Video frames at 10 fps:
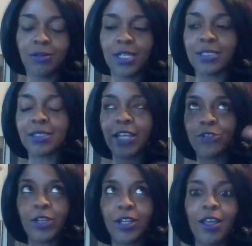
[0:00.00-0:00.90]
And it's like
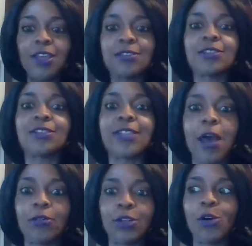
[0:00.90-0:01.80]
you're getting an instant
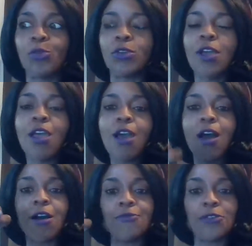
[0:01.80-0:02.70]
download
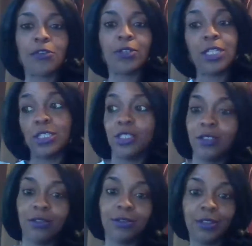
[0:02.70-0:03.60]
of your
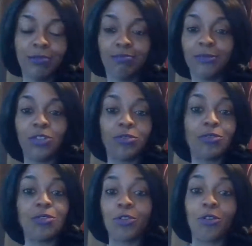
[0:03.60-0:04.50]
lineage,
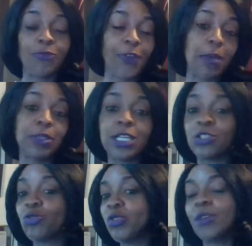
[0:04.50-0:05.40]
your family
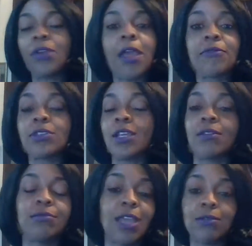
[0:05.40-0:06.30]
history and everything
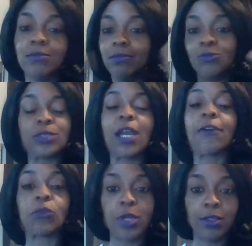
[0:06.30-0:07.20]
that was
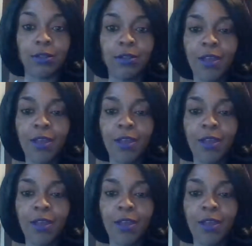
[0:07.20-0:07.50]
ever written.